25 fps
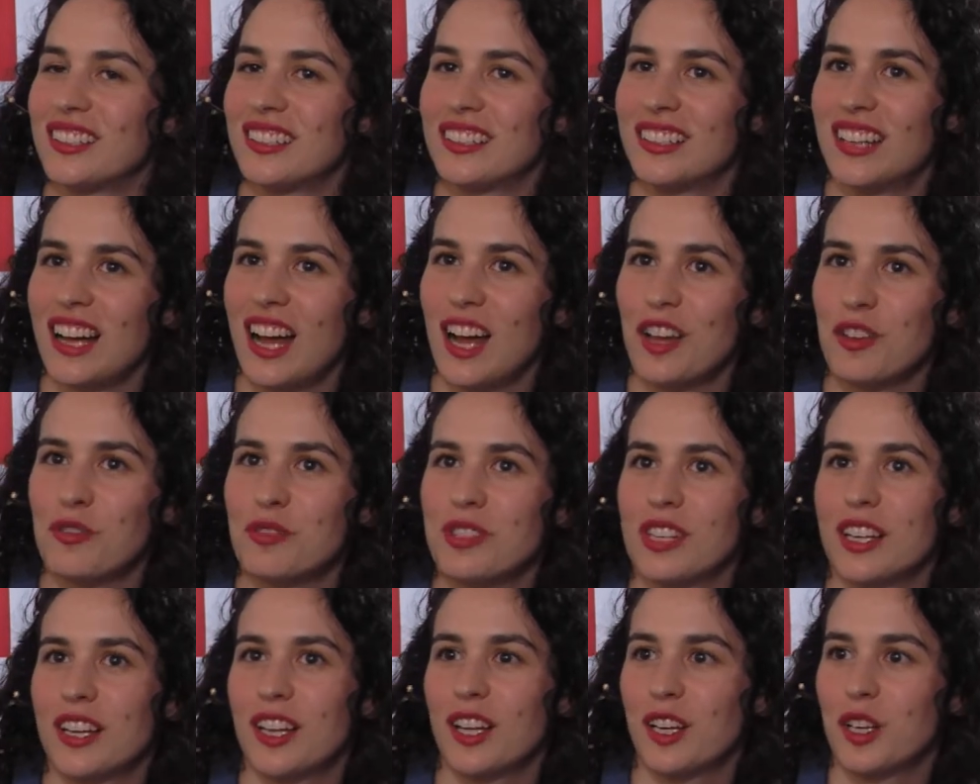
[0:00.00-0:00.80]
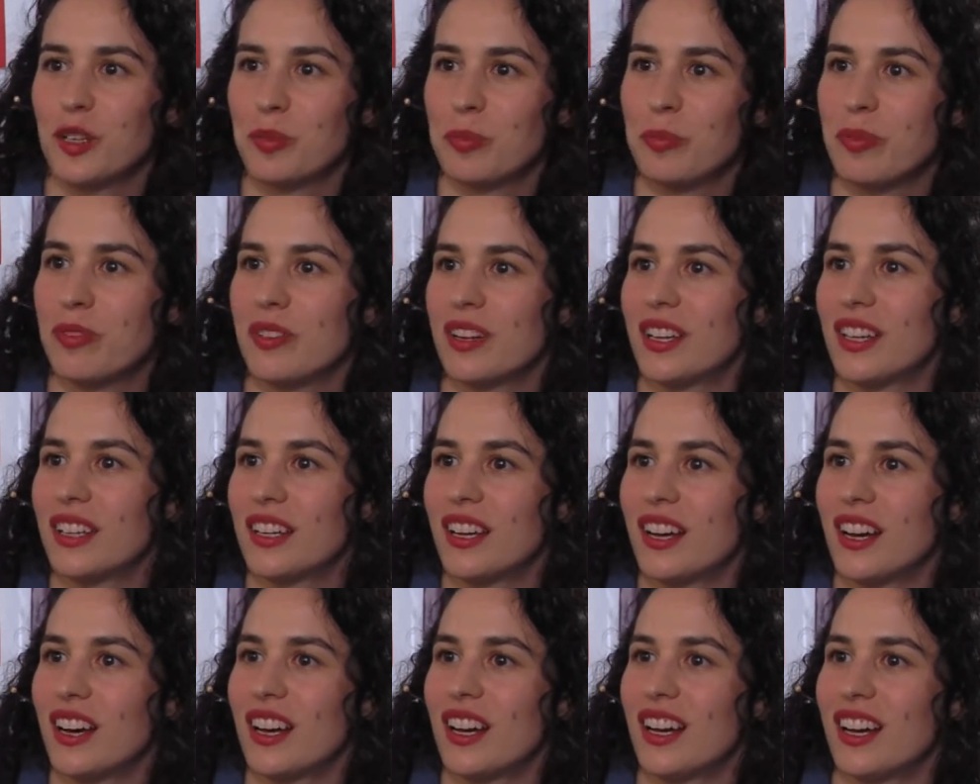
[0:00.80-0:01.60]
how you say, like,
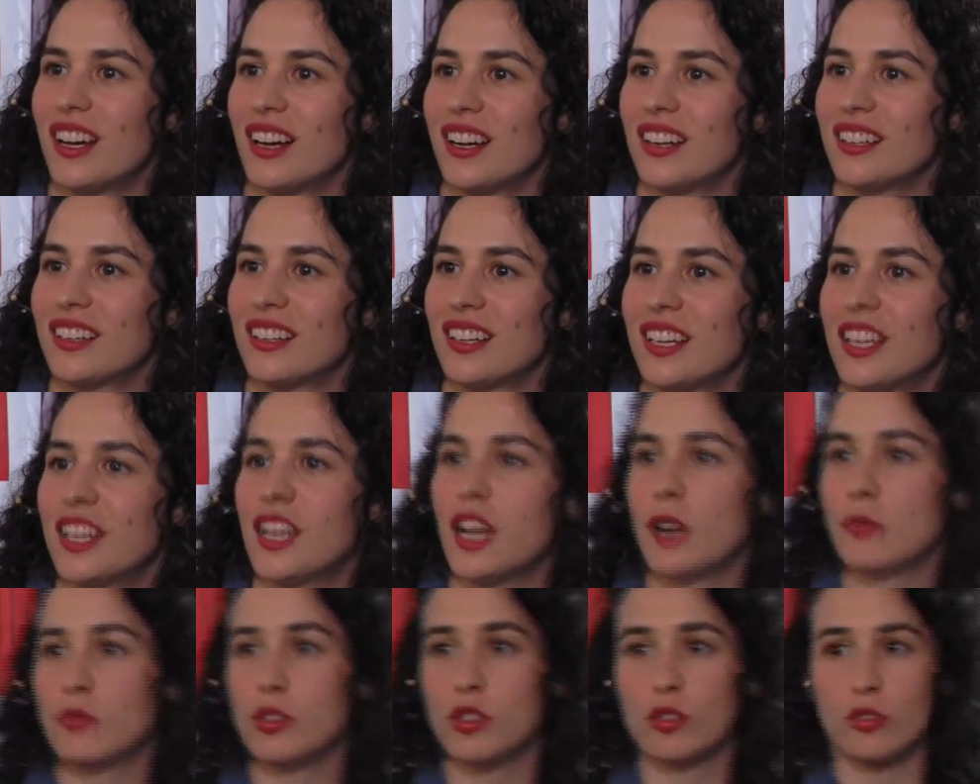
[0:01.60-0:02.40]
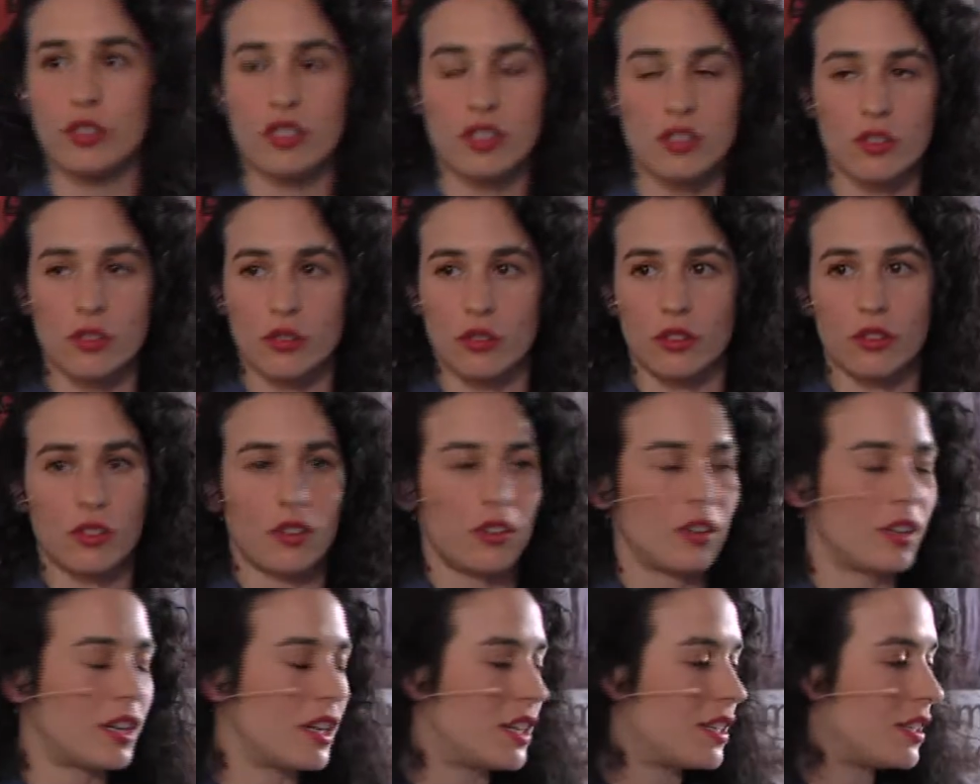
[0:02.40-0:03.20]
he comes to the
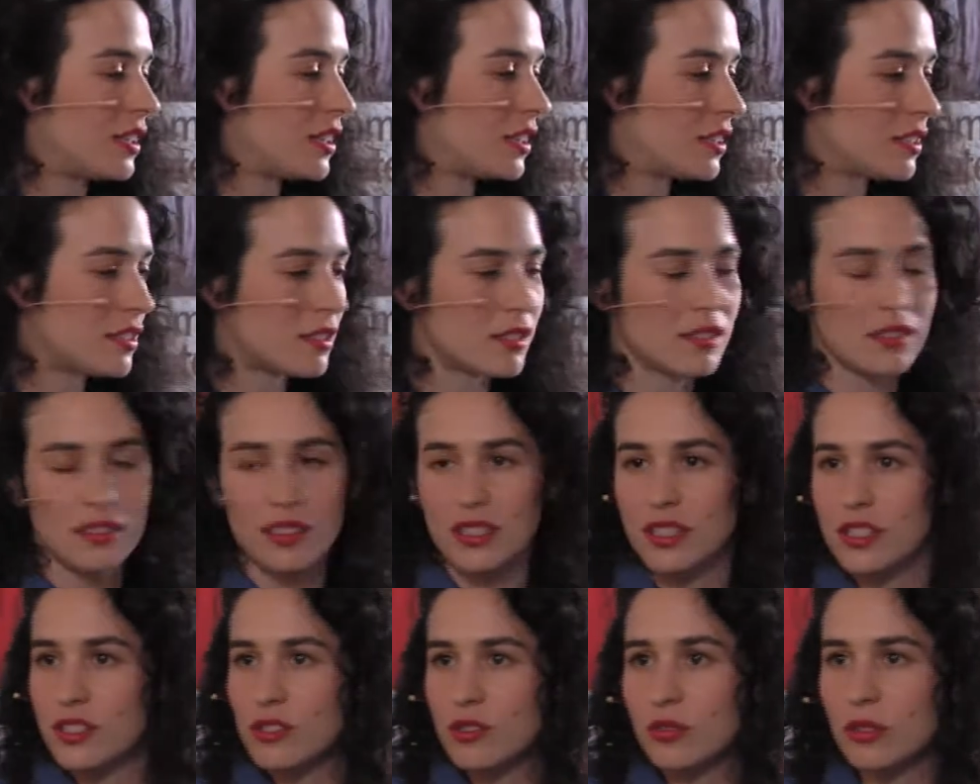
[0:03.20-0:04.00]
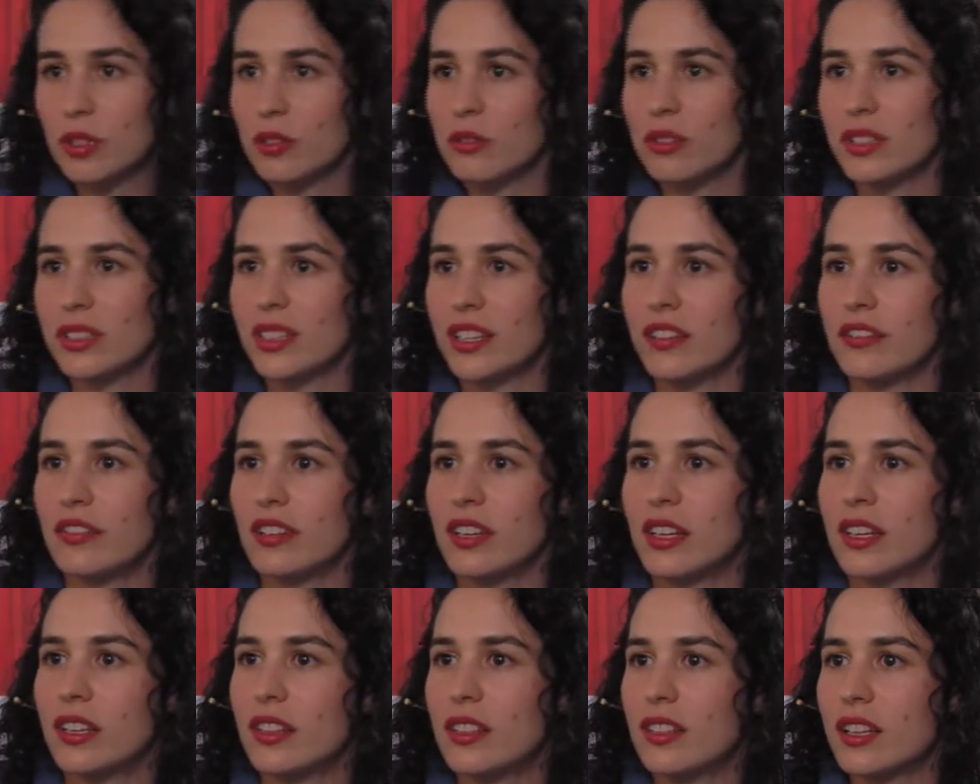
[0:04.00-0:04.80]
studio and he's doing whatever
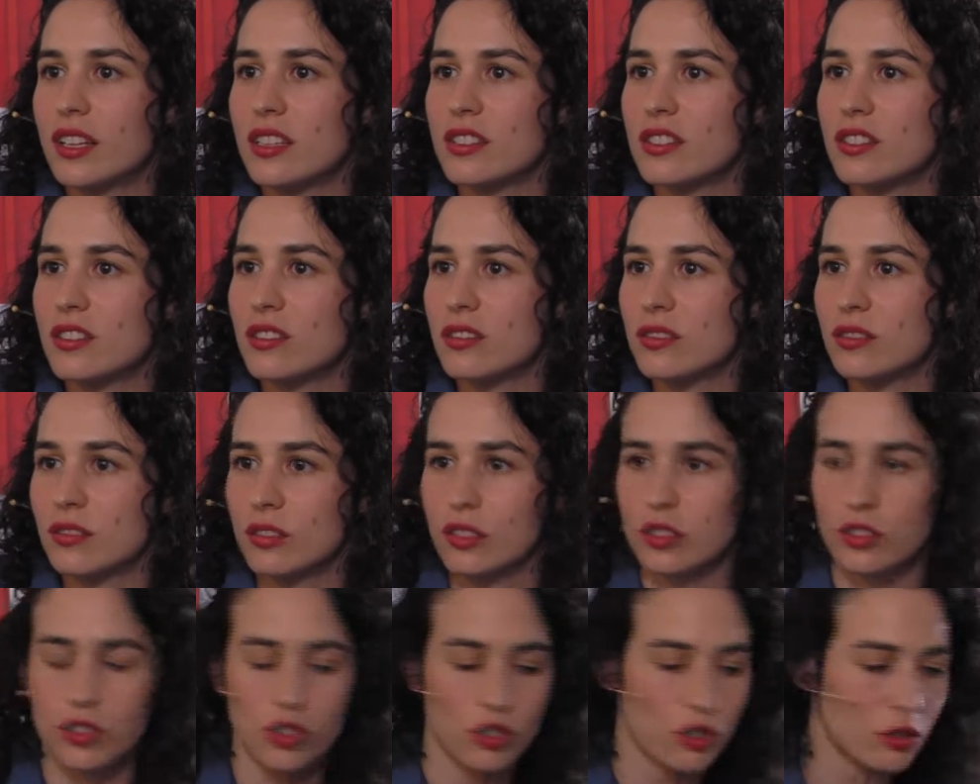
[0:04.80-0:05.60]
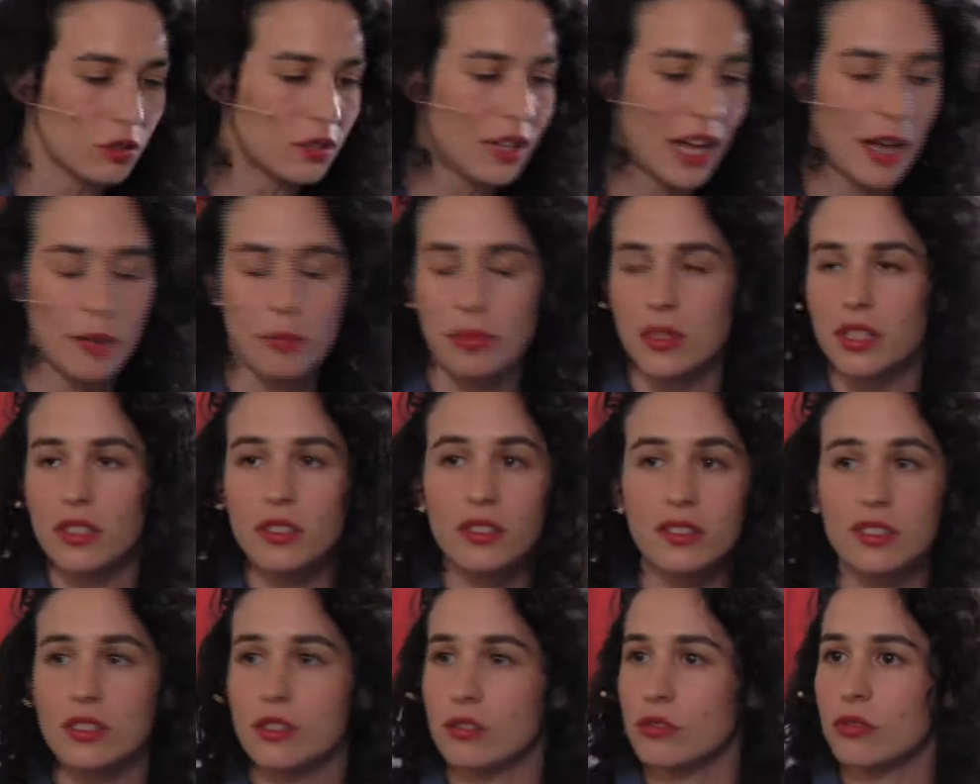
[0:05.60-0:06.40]
he thinks should happen in
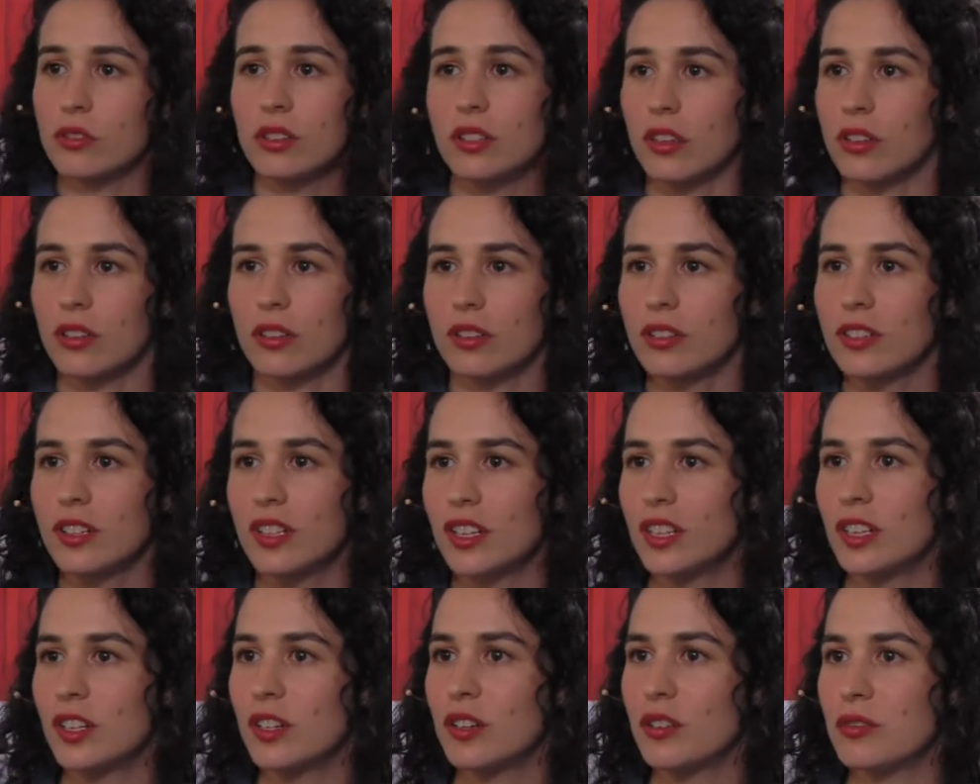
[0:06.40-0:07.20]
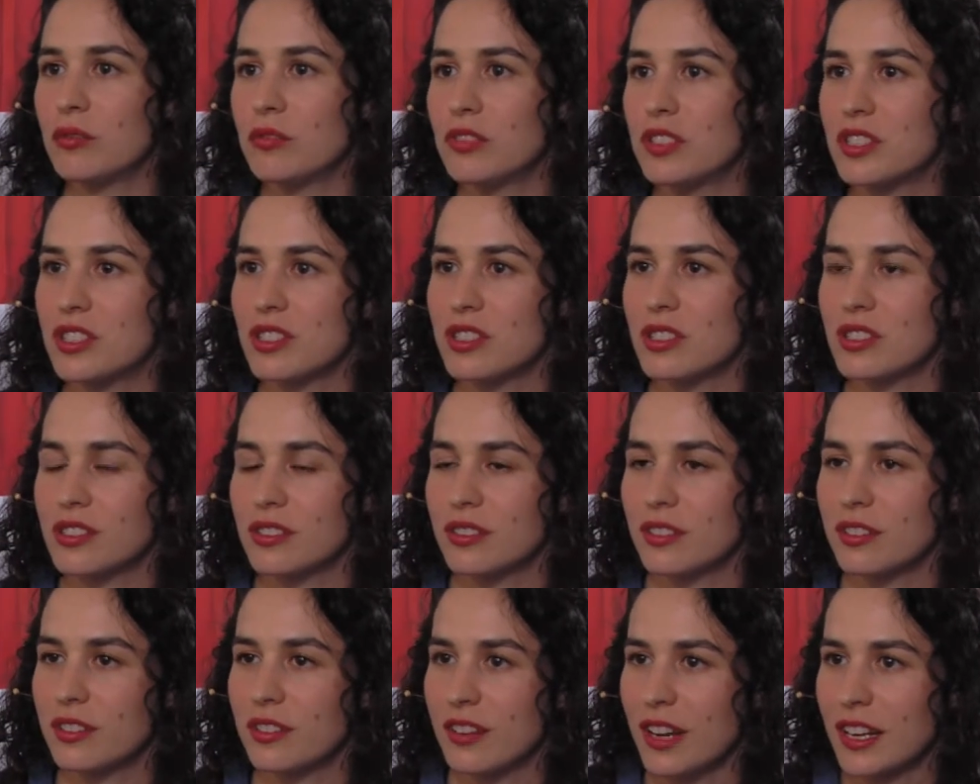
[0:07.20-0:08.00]
the studio, which is
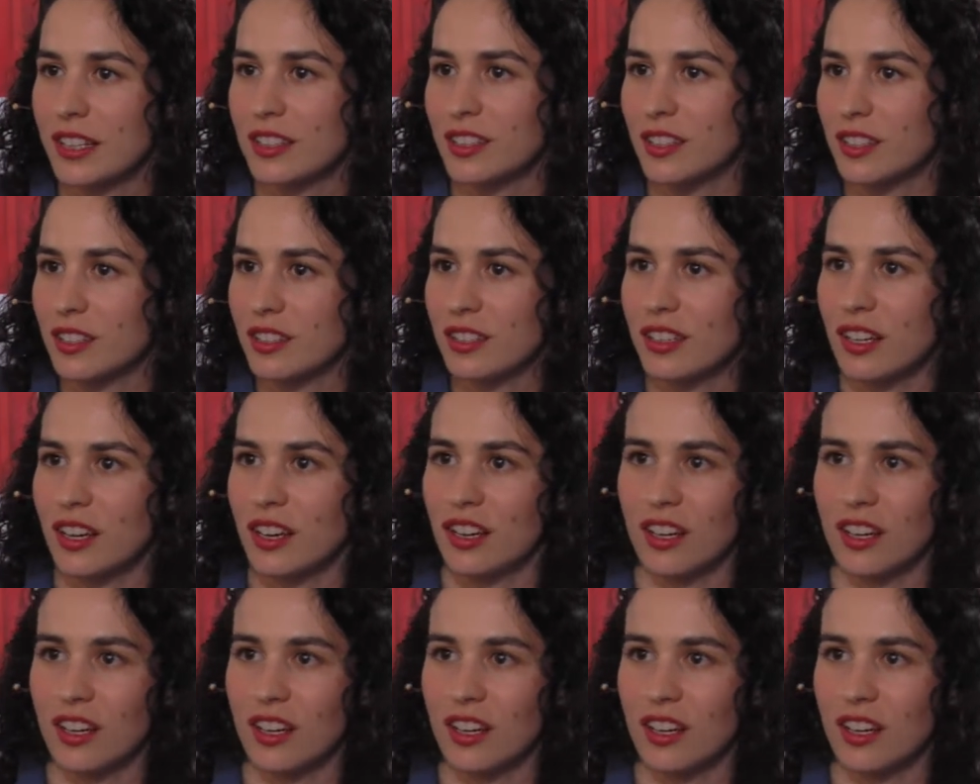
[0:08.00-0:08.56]
great and